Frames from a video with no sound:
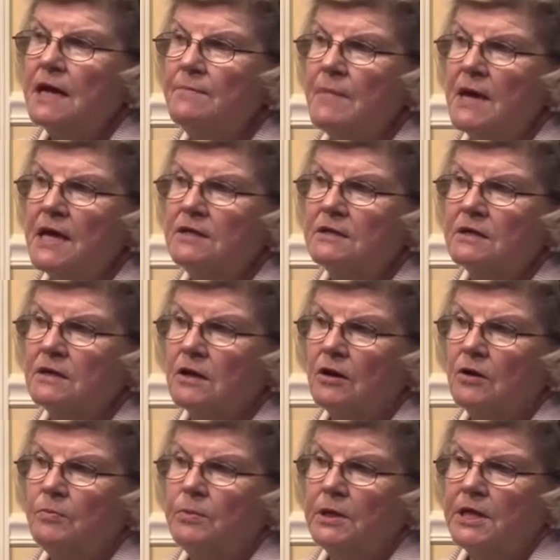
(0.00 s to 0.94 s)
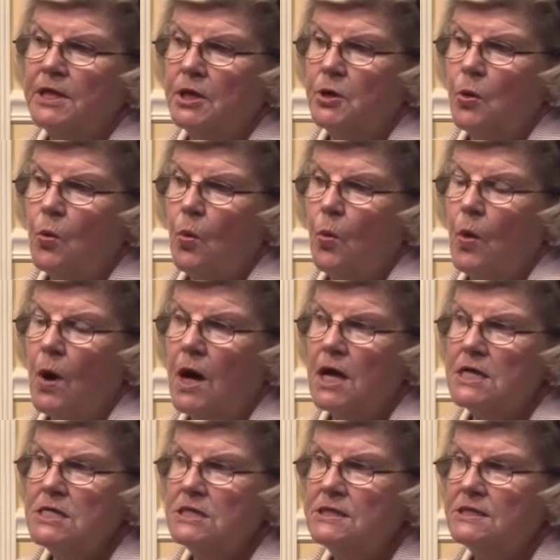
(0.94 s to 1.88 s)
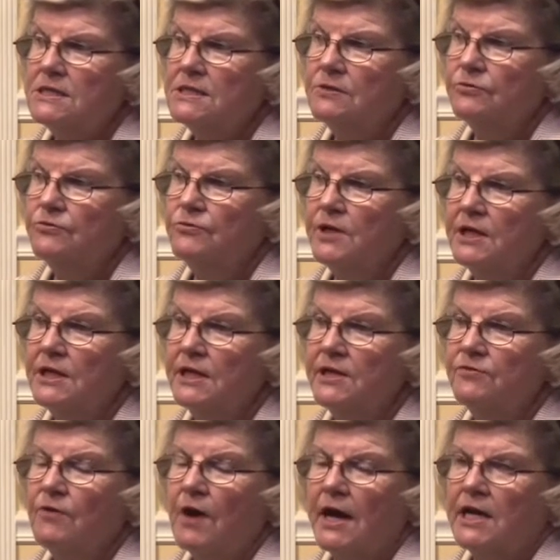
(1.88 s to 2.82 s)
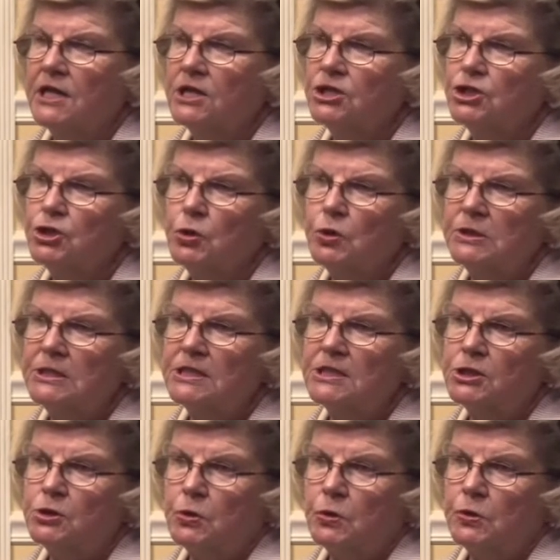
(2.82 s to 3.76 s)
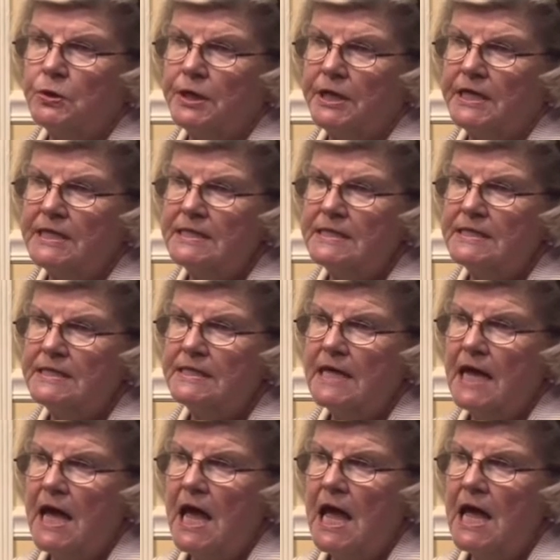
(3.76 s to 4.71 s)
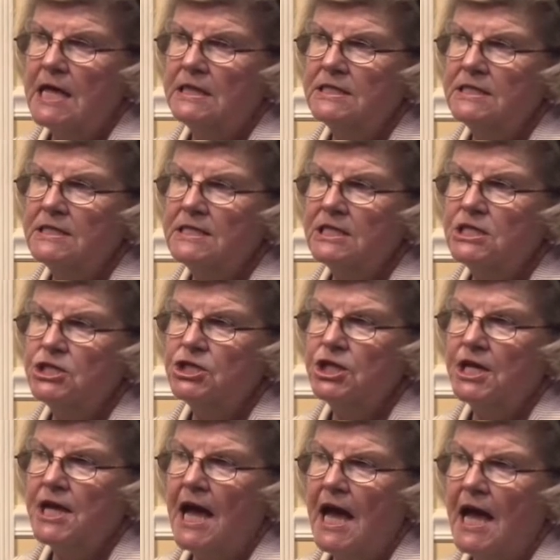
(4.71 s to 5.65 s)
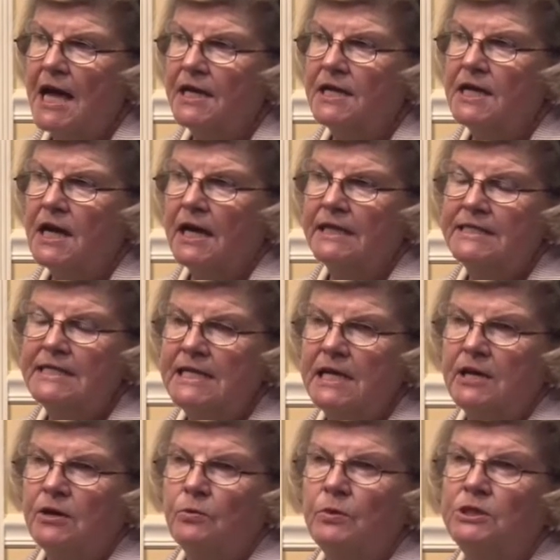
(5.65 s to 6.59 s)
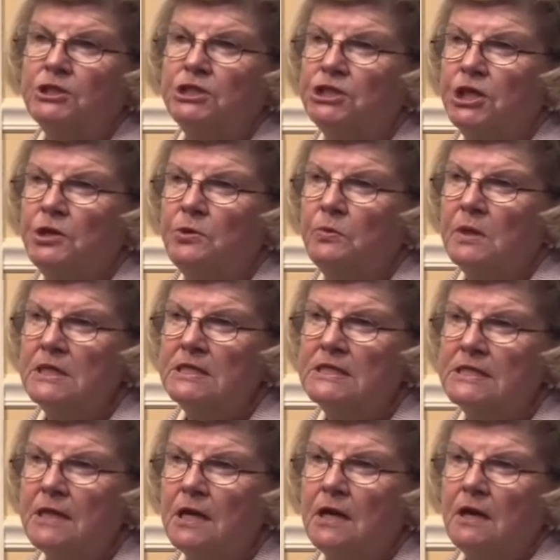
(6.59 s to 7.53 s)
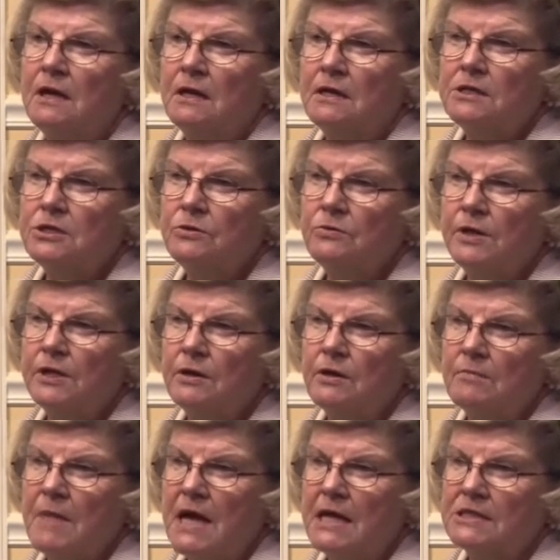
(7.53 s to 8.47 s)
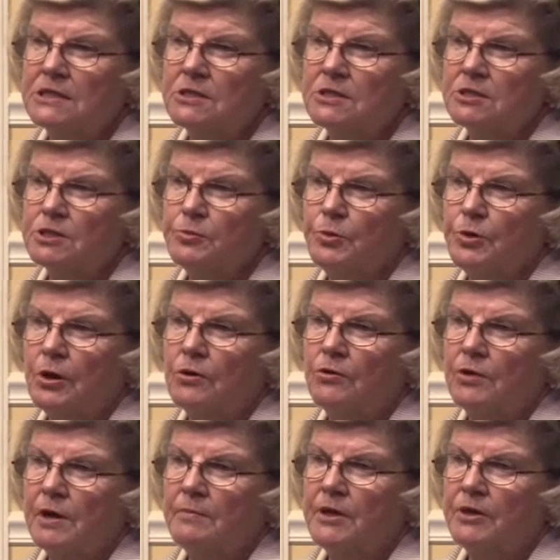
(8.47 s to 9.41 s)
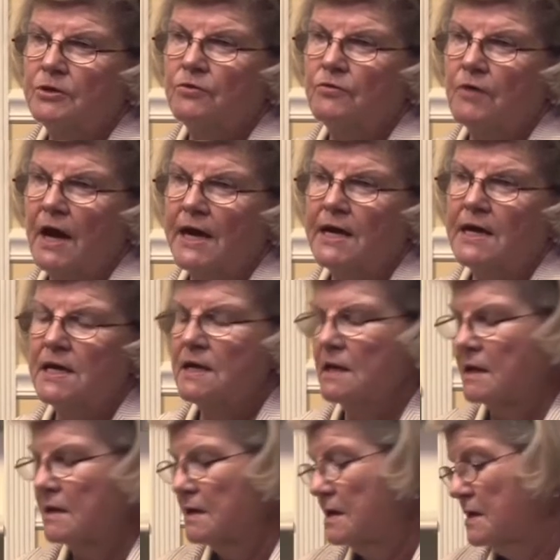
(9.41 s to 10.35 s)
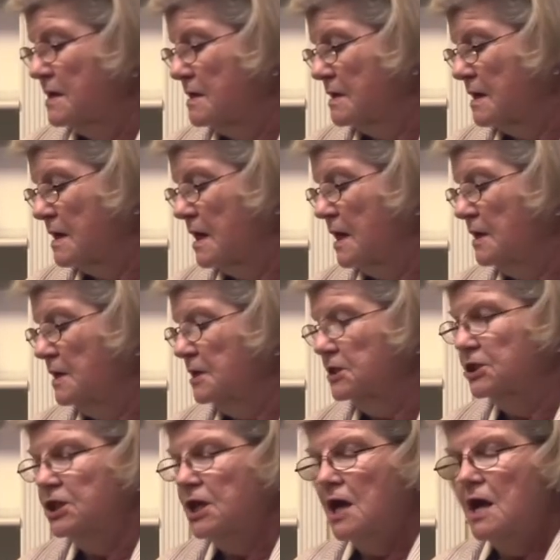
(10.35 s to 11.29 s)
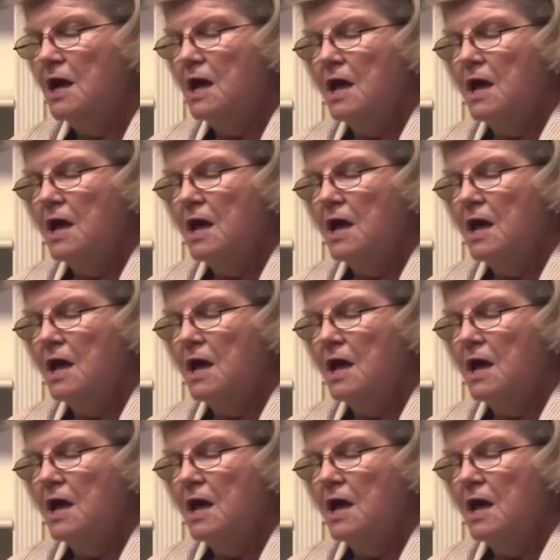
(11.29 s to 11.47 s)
Amanda Copeland was really writing short stories, and she had an idea when she was doing her master's program at the writing college,